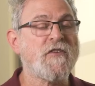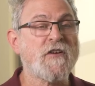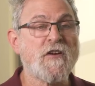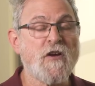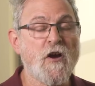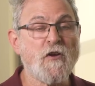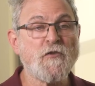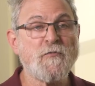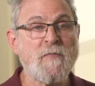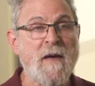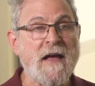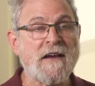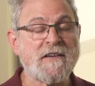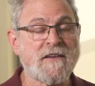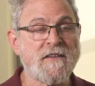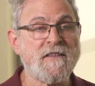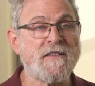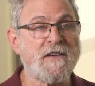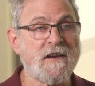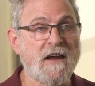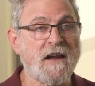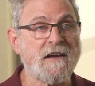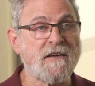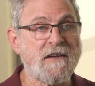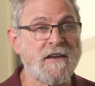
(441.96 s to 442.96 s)
So it goes back to
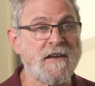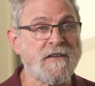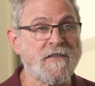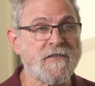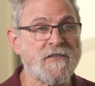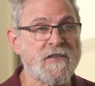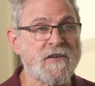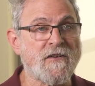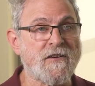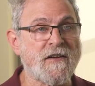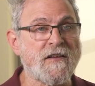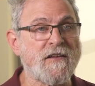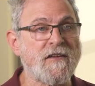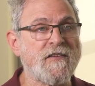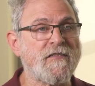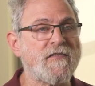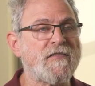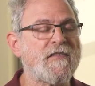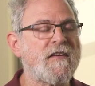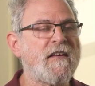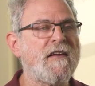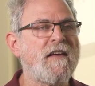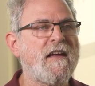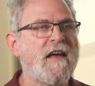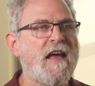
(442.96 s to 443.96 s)
the
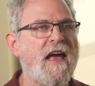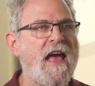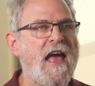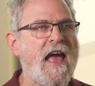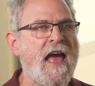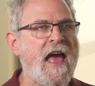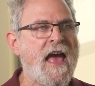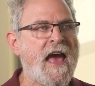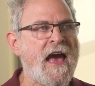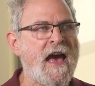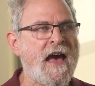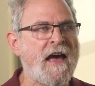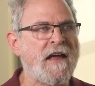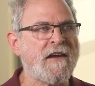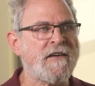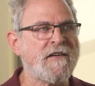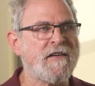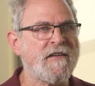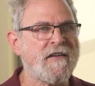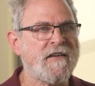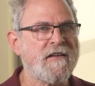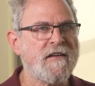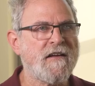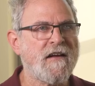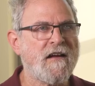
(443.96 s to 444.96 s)
1930s.
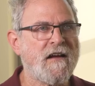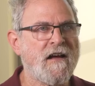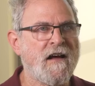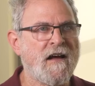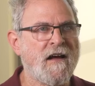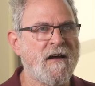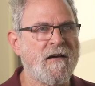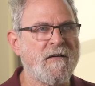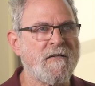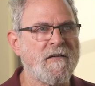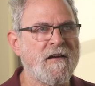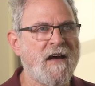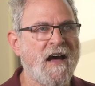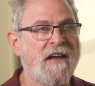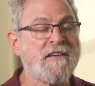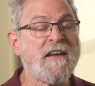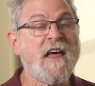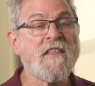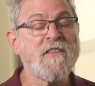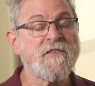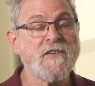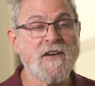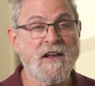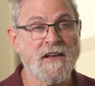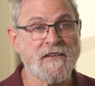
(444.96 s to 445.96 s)
And
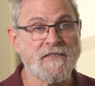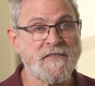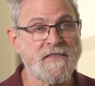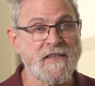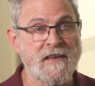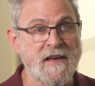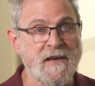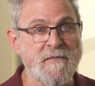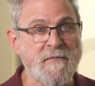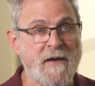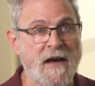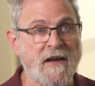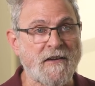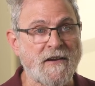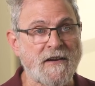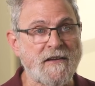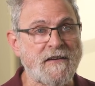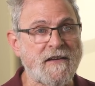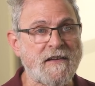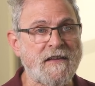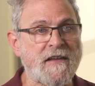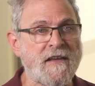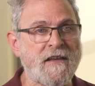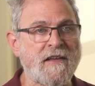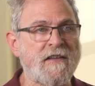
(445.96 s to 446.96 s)
another nice thing about
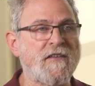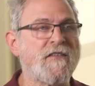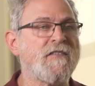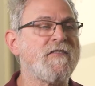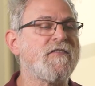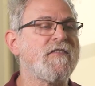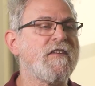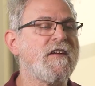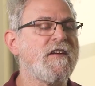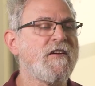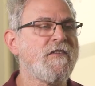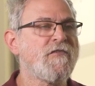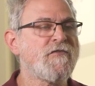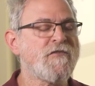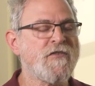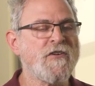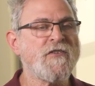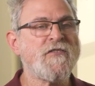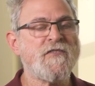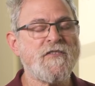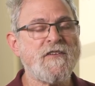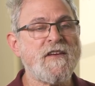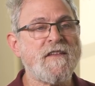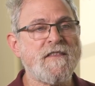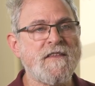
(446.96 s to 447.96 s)
it is
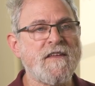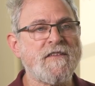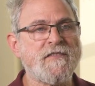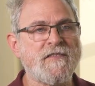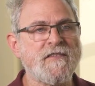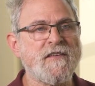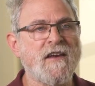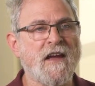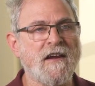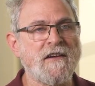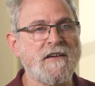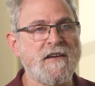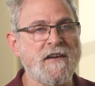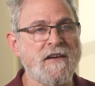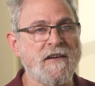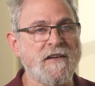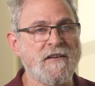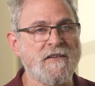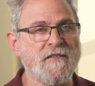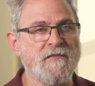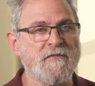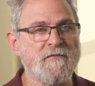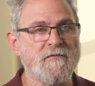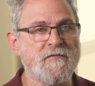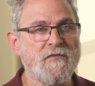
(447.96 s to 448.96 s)
Church did this in
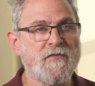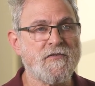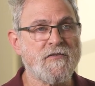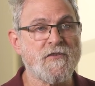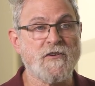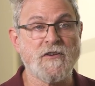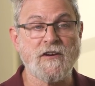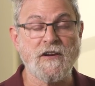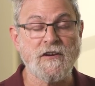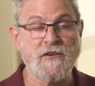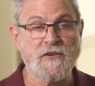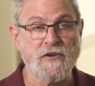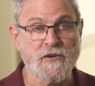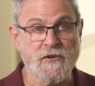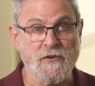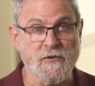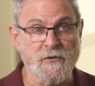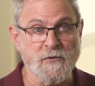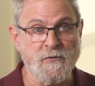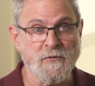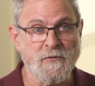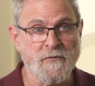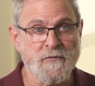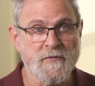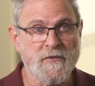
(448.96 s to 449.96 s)

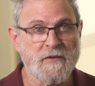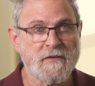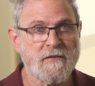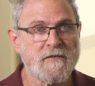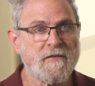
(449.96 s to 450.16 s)
1932.